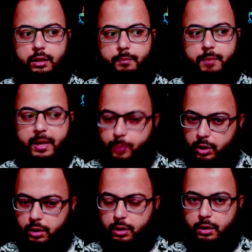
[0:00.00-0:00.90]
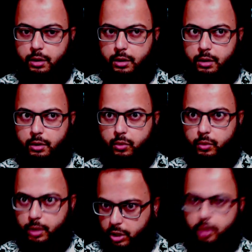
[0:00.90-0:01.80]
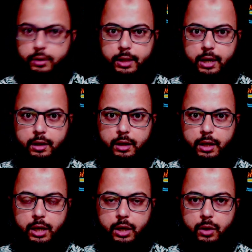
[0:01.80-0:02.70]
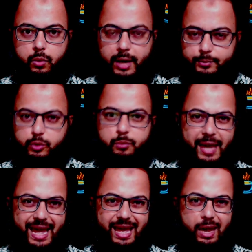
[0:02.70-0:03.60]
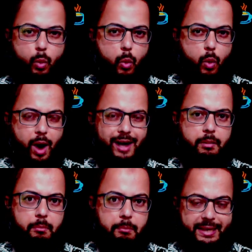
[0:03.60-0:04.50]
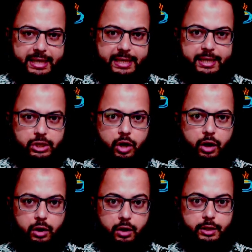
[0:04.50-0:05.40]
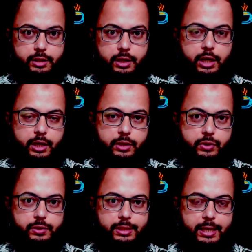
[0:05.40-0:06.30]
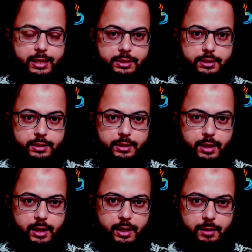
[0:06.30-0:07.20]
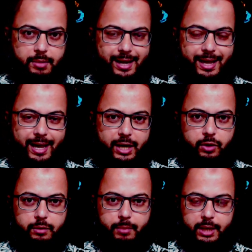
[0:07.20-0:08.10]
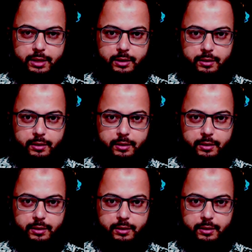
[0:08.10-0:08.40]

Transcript: people who would go there would have to pay $1 million to sit by Harry or Meghan.